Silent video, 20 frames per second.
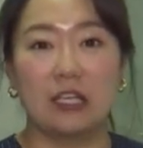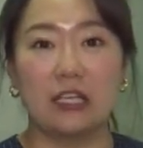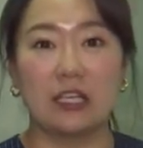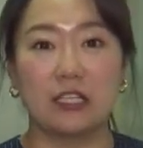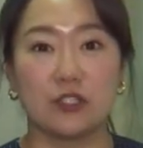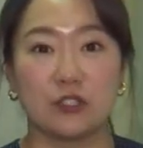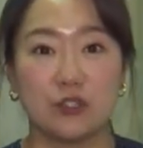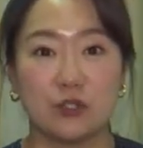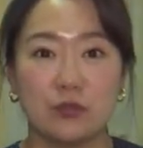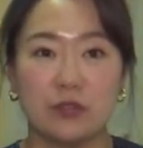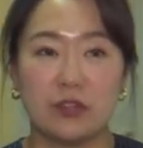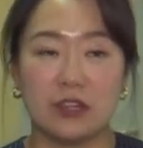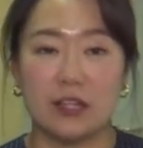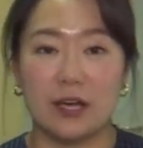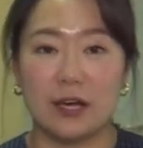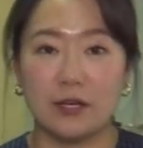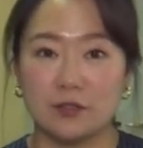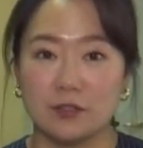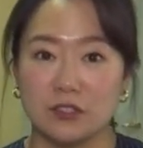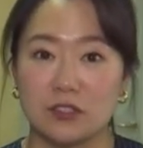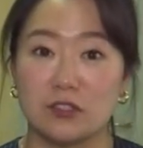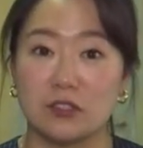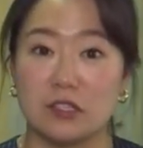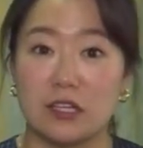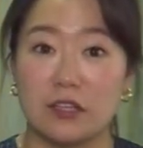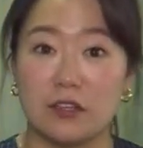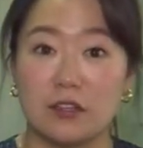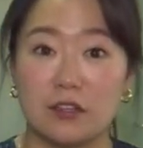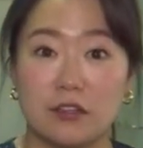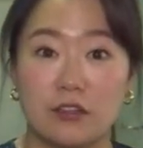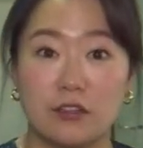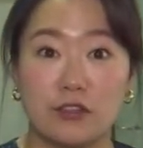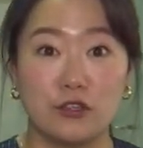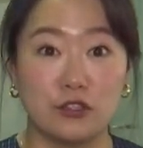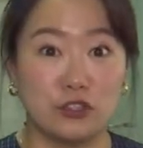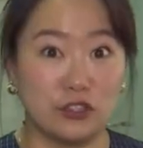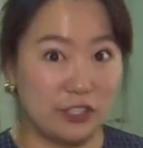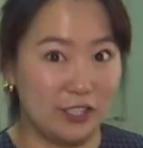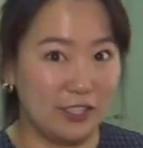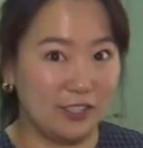in
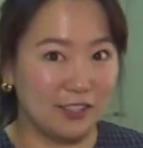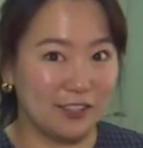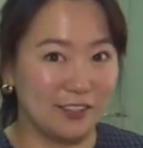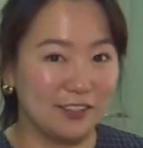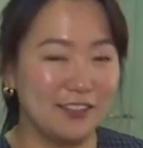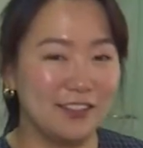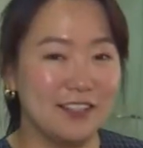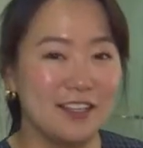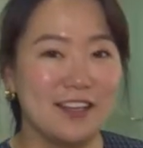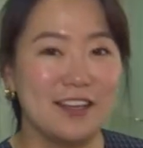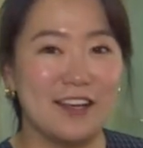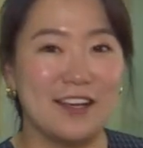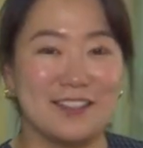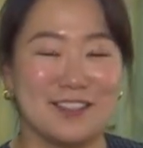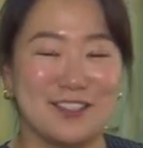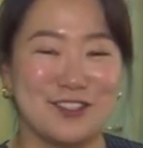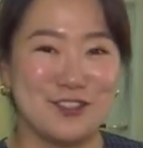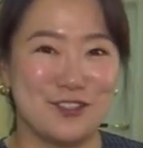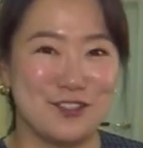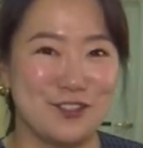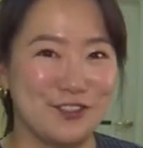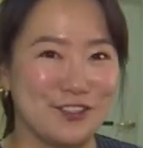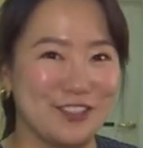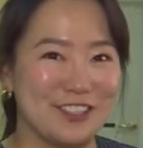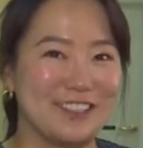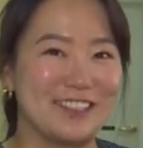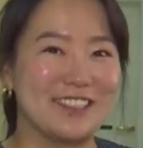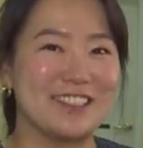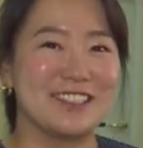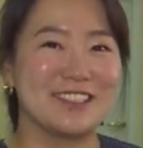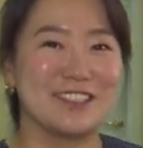2013 as a student.